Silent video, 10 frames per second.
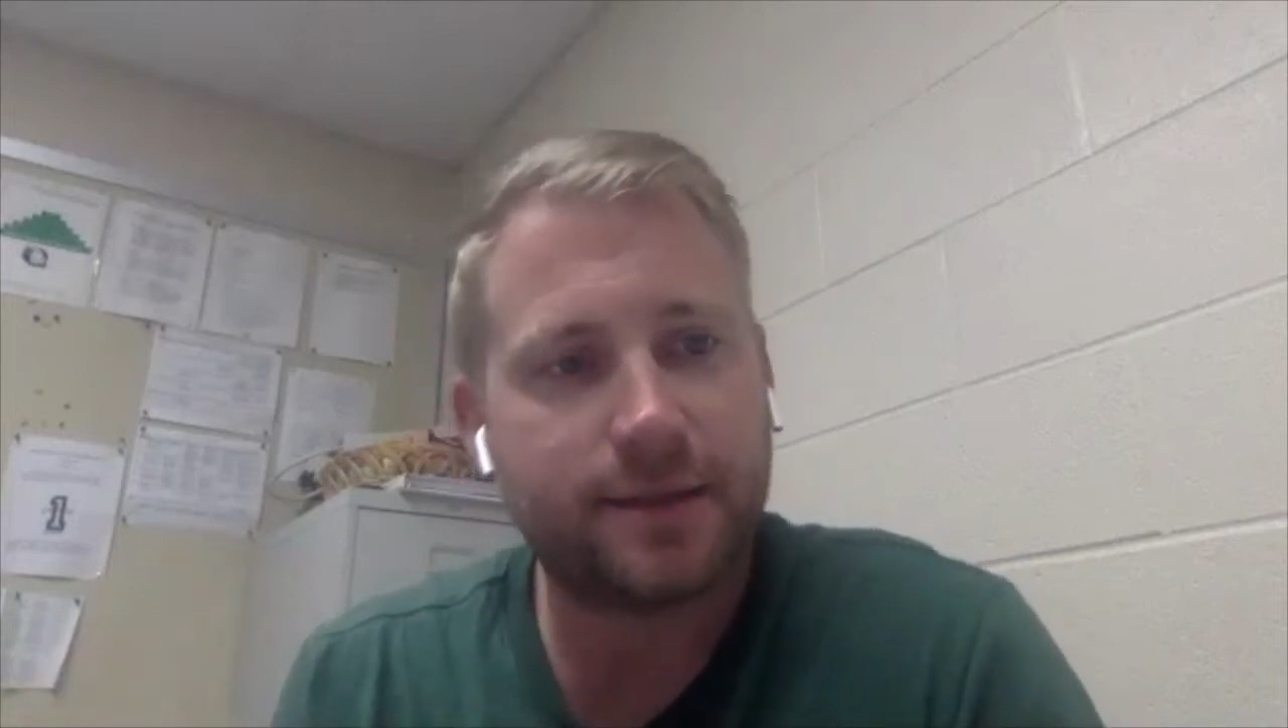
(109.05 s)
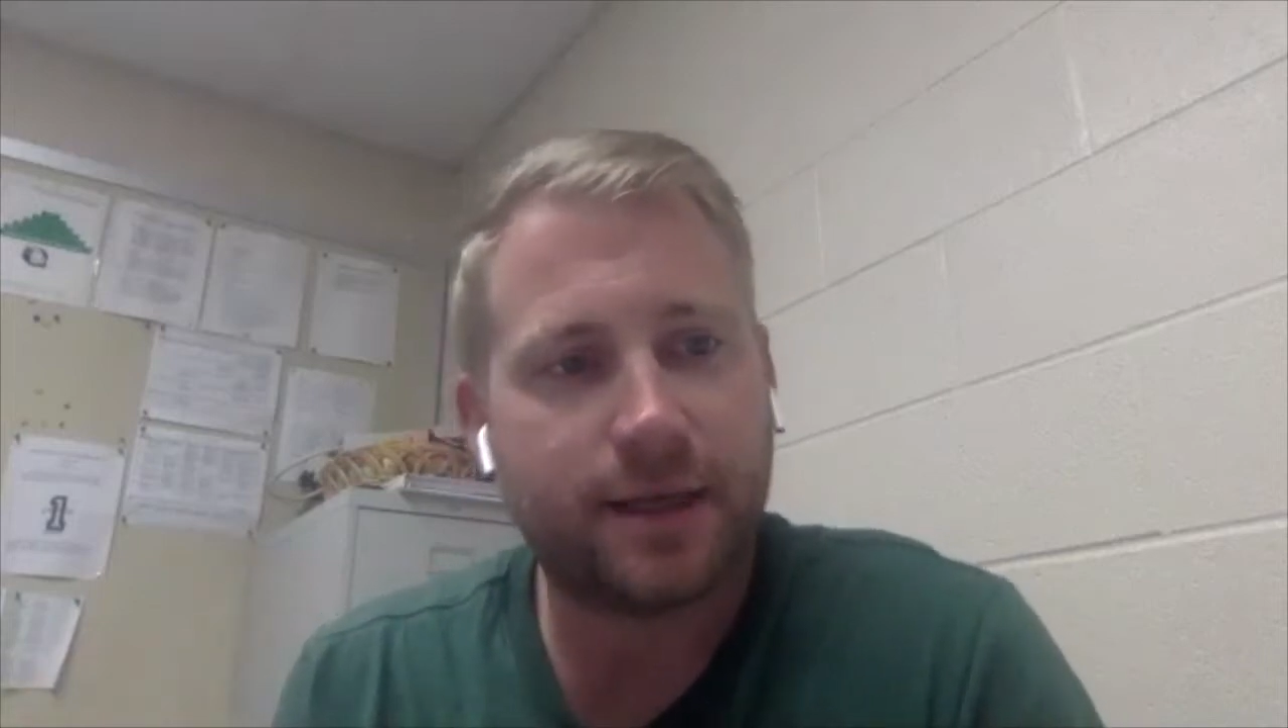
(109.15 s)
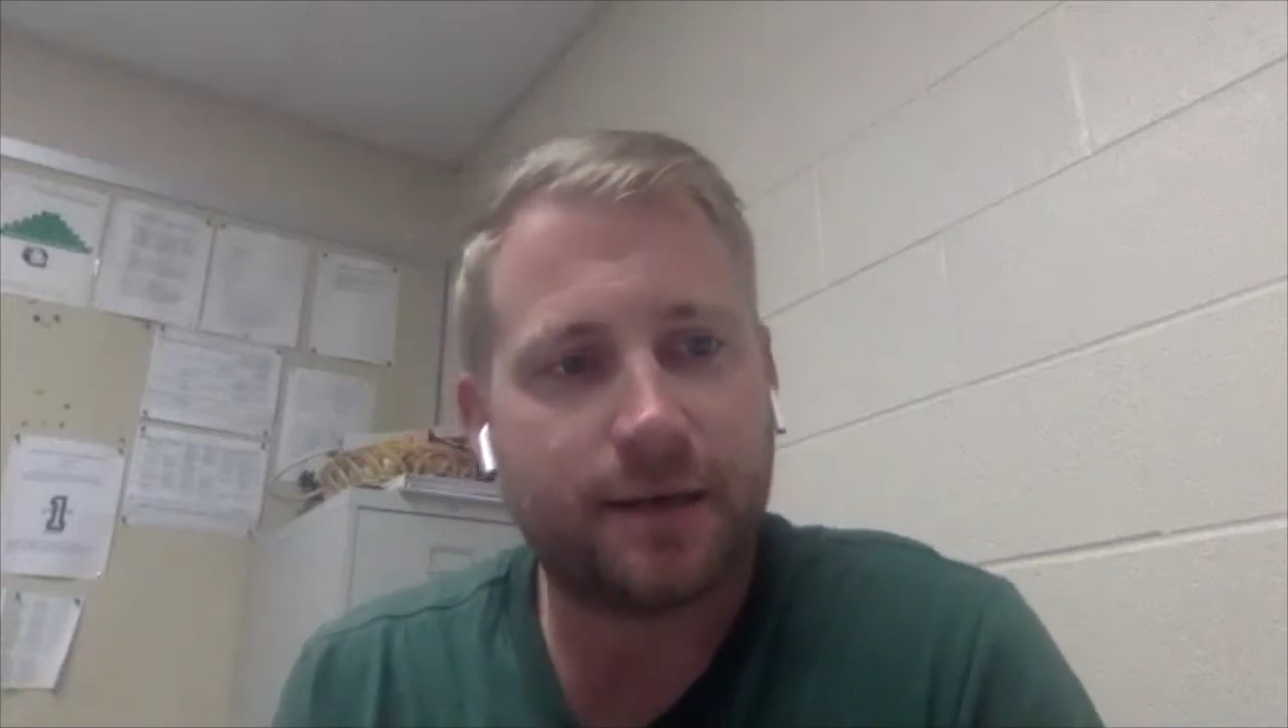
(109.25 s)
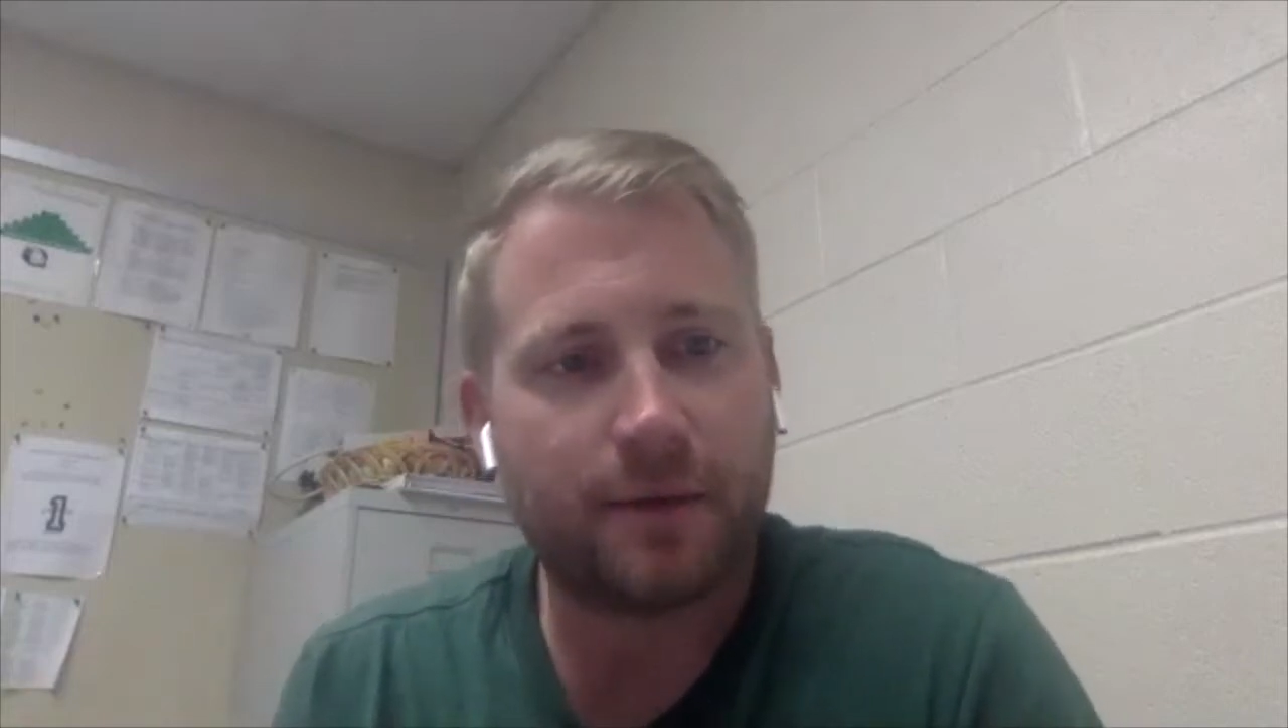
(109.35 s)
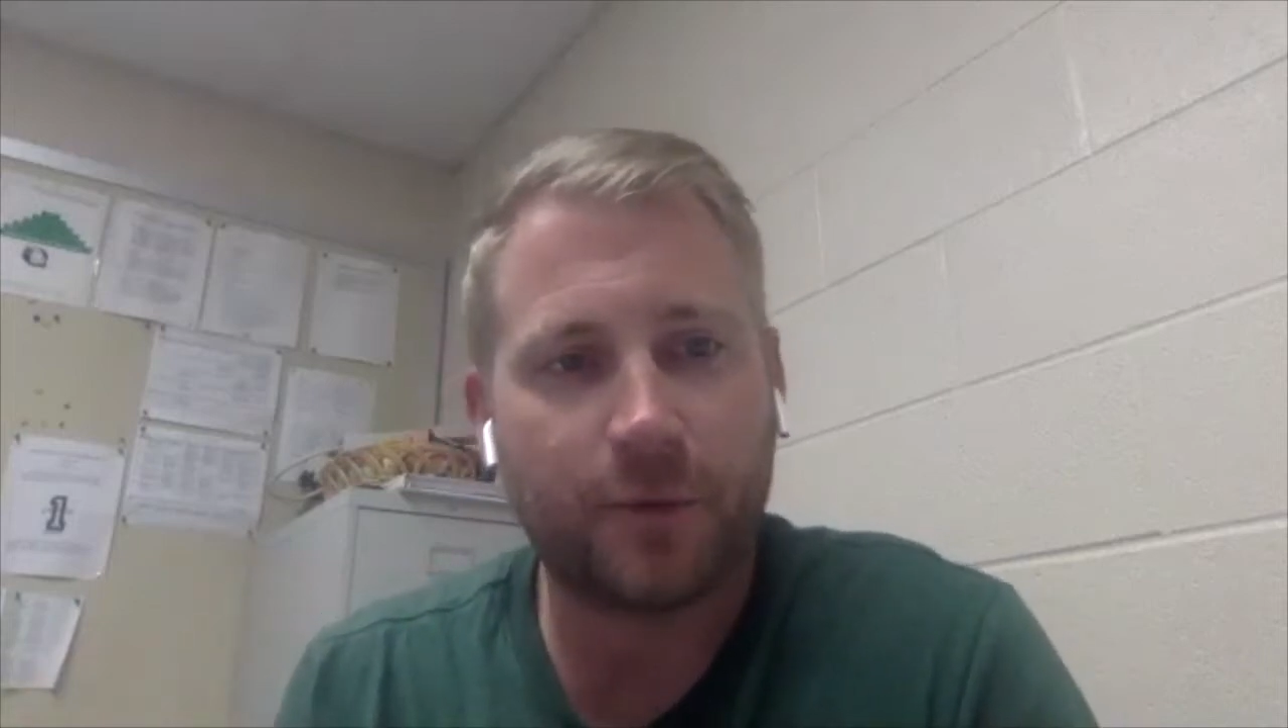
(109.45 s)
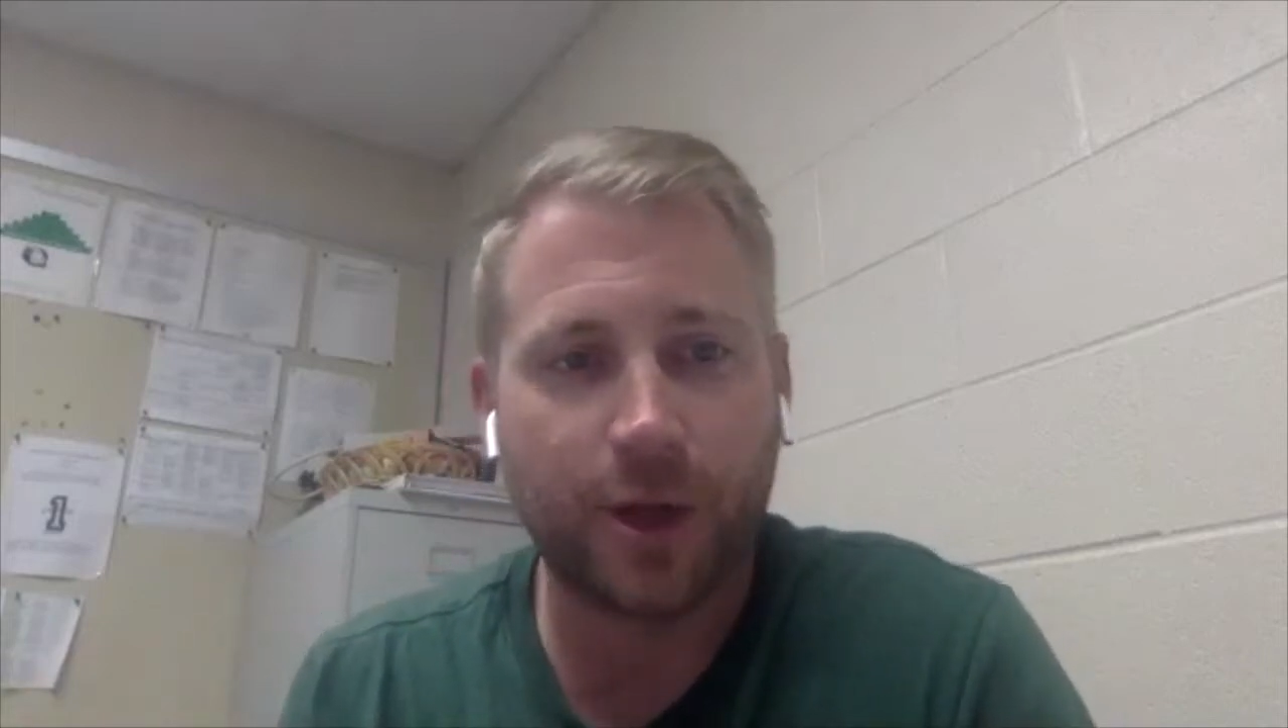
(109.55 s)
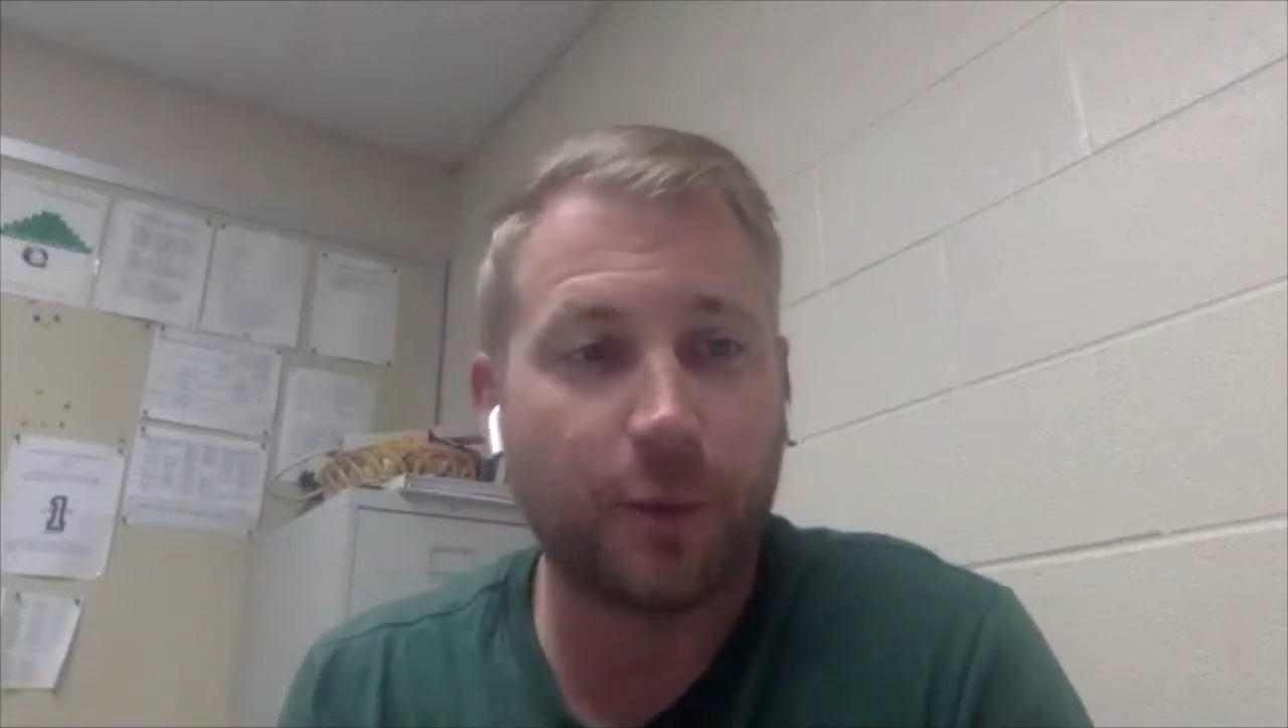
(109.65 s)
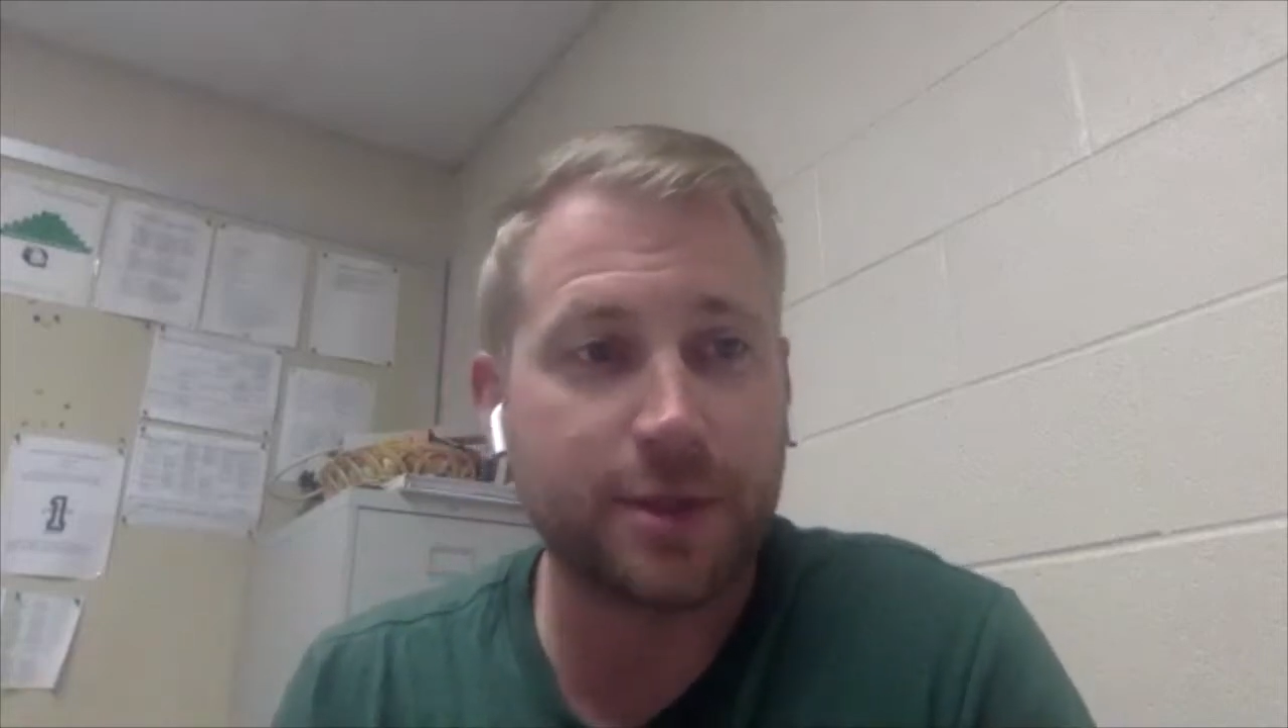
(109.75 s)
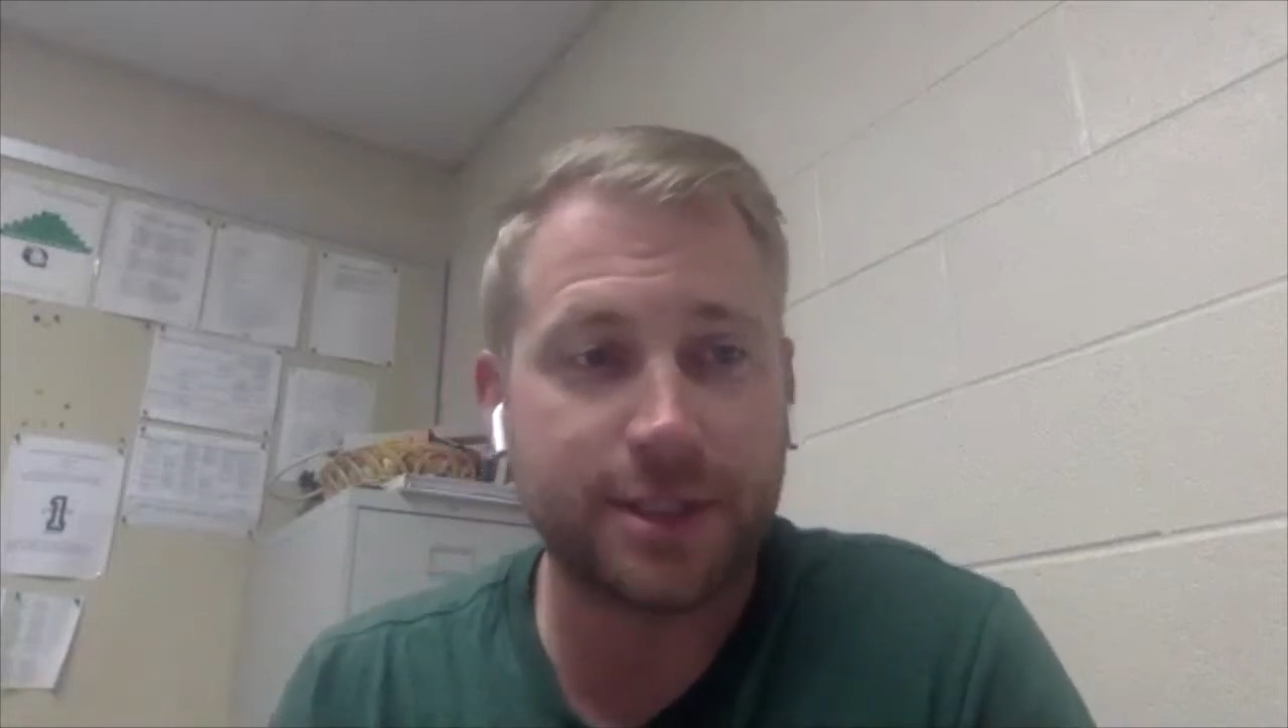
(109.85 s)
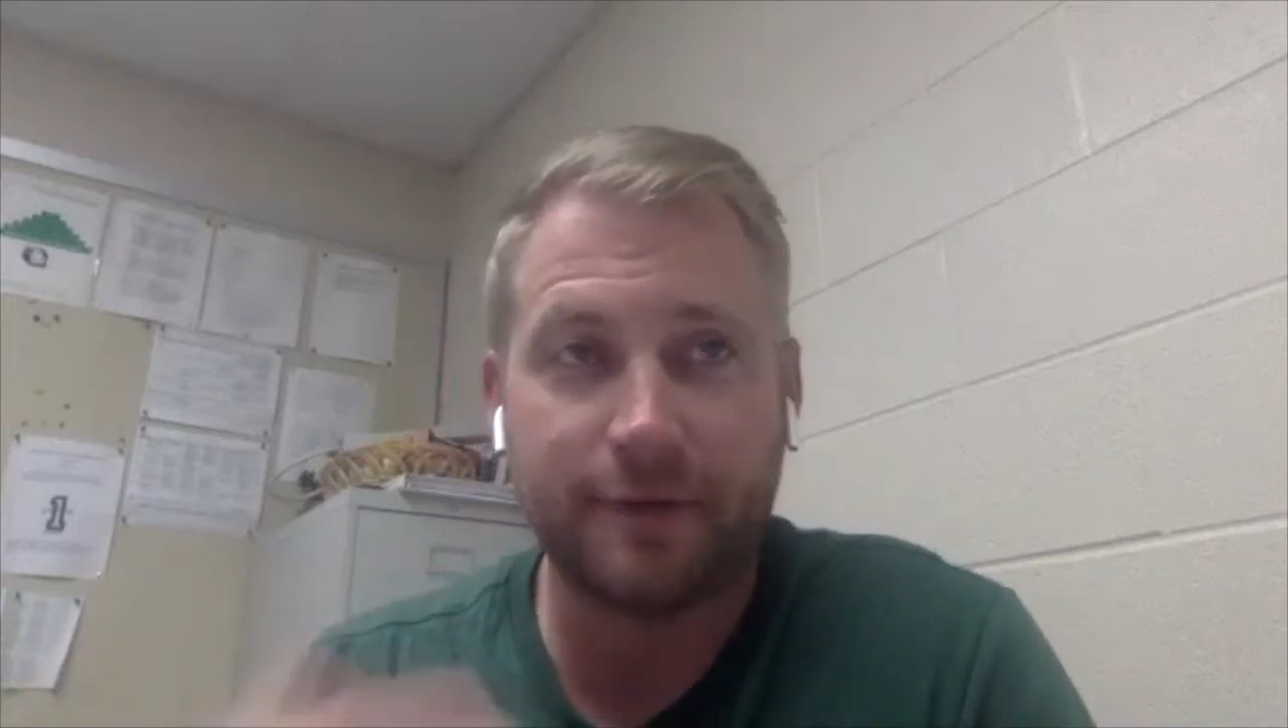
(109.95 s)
I really wasn't